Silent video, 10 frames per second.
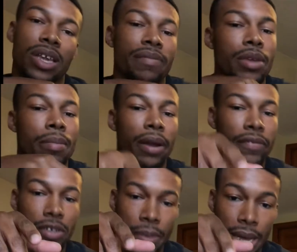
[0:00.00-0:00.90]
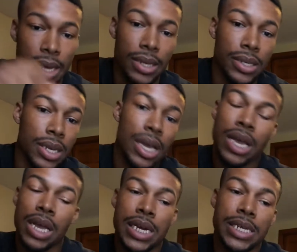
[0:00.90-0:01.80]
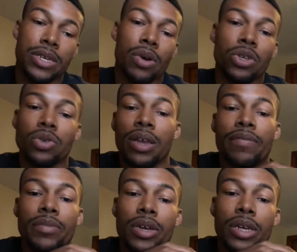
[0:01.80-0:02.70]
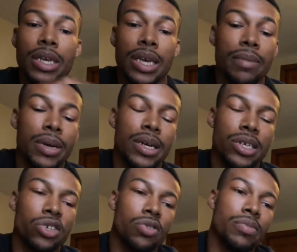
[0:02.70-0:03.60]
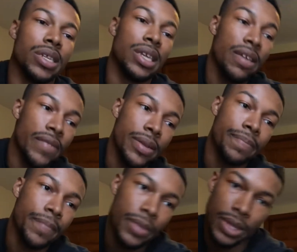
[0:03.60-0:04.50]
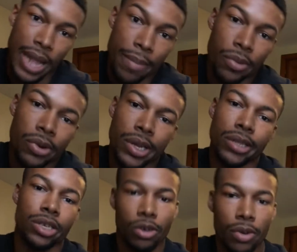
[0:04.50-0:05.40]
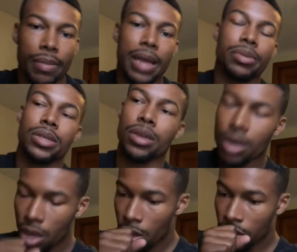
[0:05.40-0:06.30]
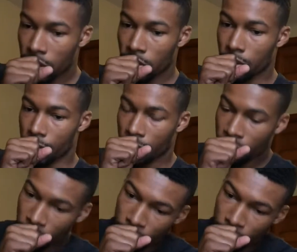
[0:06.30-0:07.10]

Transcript: You give them your breakfast pass, and then you also give them your key, because you'll be leaving that morning to go to Meps. Excuse me.